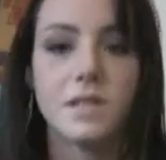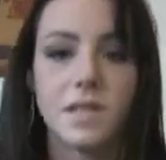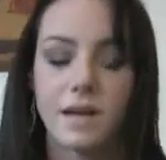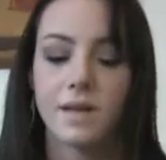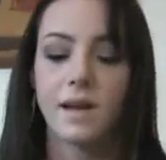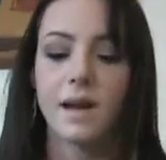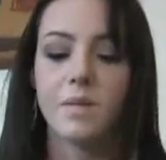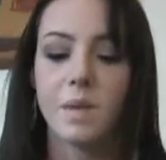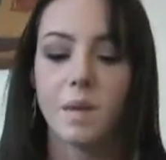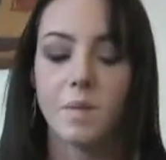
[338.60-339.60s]
to check that out.
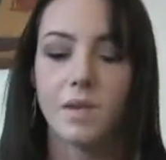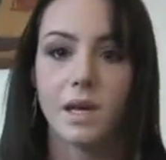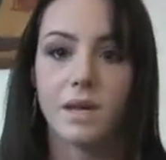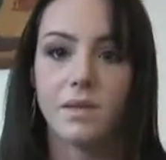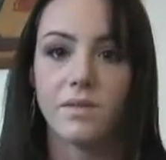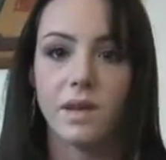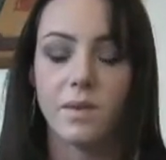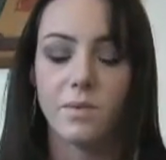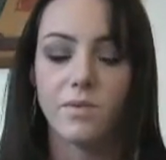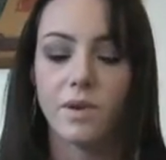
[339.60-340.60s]
Maybe I'll put that in the video
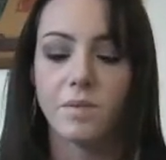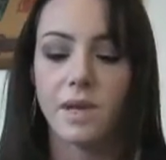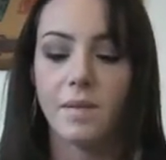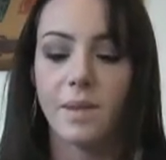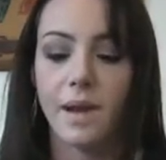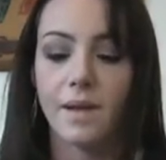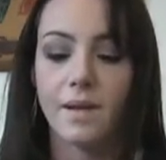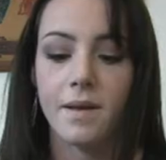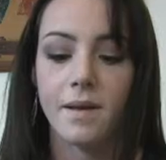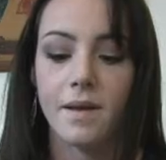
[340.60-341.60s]
before I'm done. But
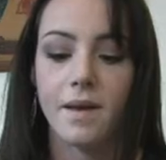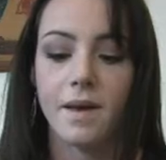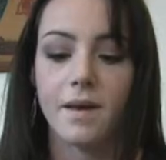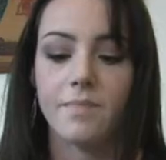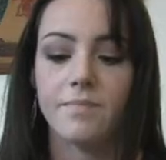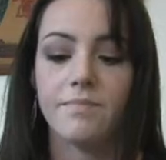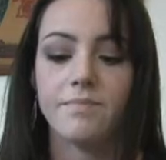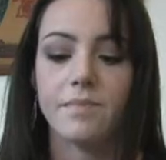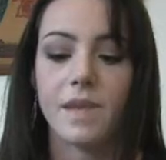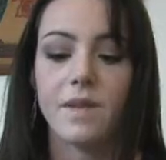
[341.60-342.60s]

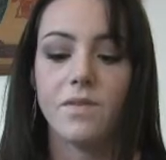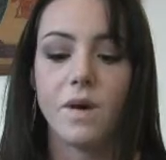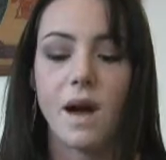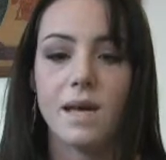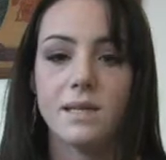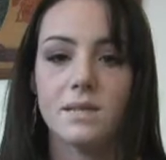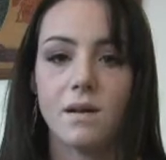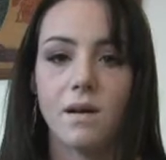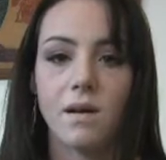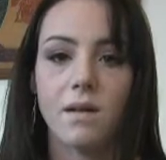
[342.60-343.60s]
if you guys
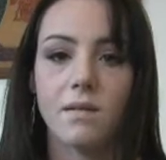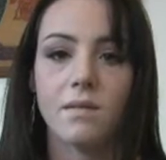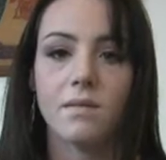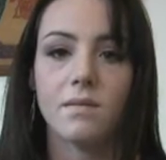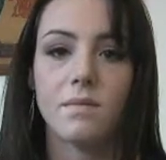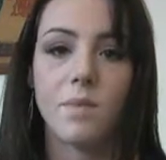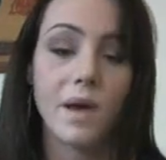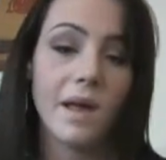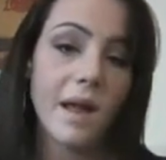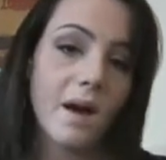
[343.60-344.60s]
are
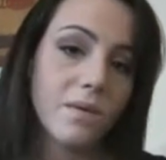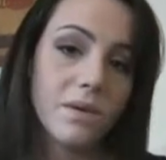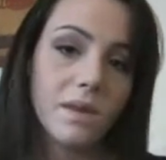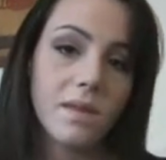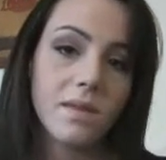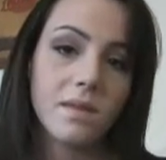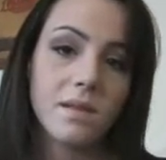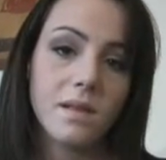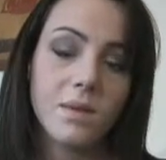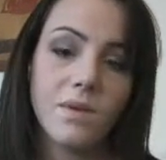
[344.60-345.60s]
breaking out with
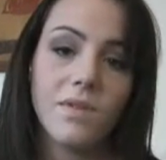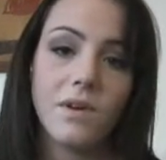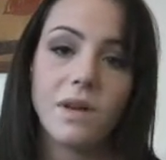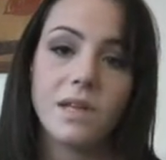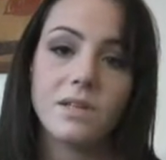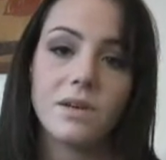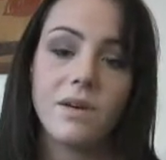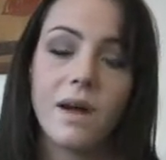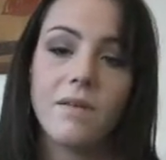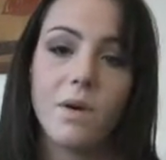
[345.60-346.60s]
liquid foundation or
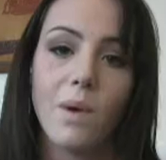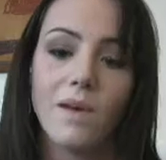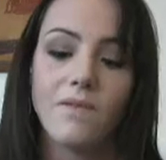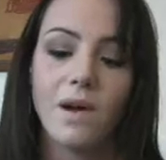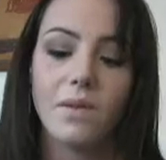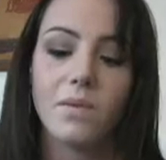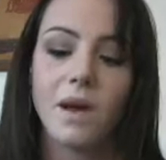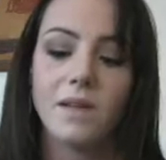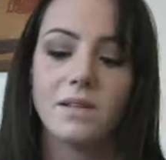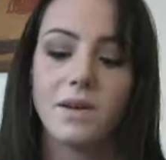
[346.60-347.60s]
haven't quite found the
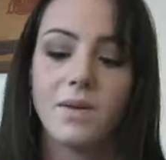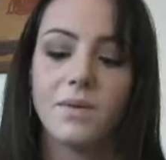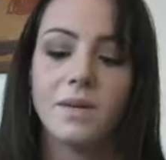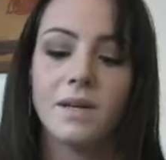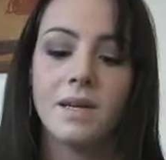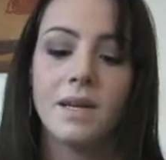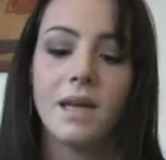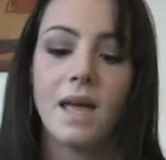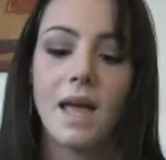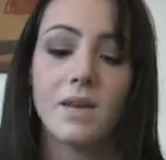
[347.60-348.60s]
right tone
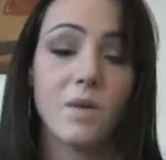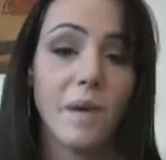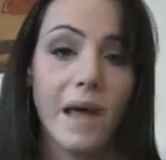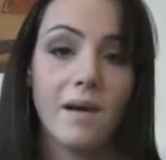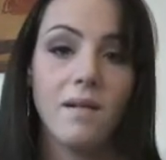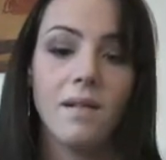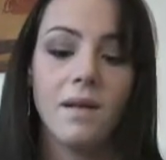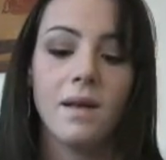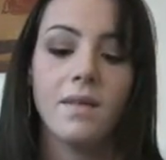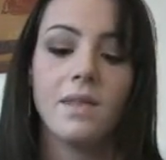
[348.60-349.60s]
and you're pale,
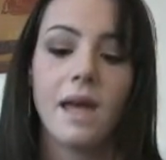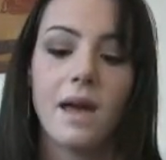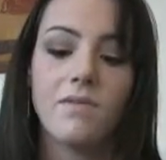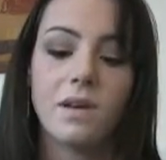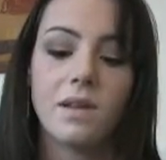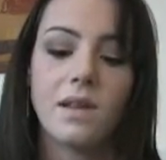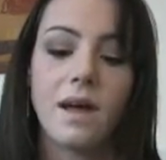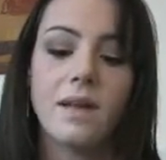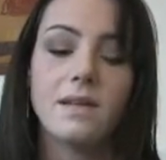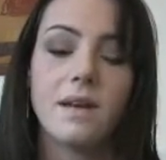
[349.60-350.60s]
they have a
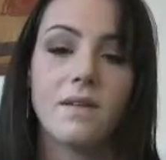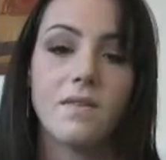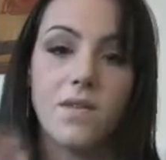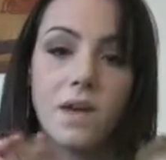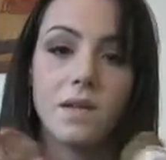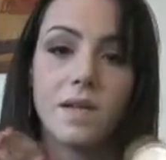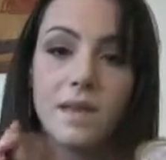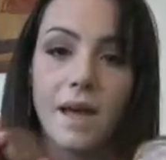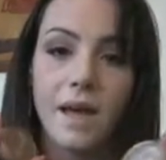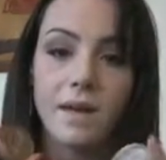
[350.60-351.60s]
light and fairly
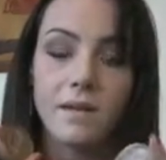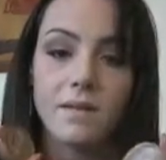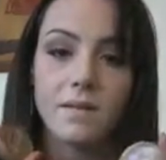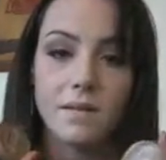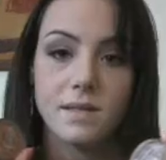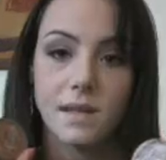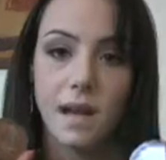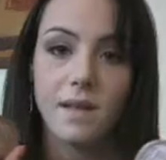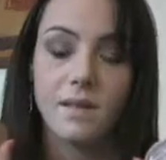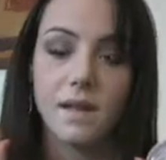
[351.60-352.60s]
light
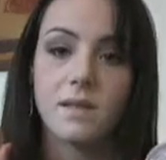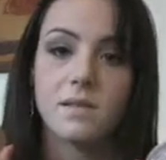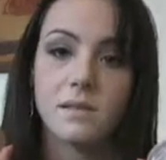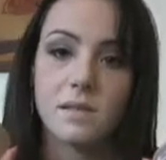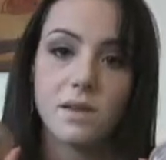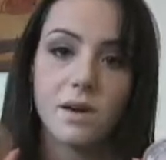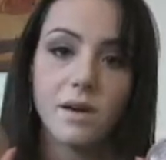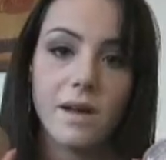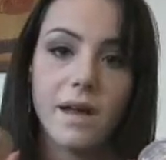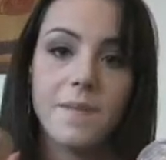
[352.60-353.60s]
set that's the starter
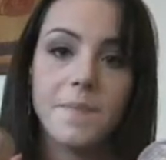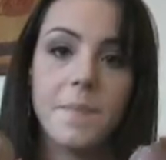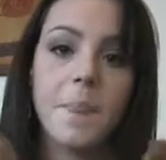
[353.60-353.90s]
kit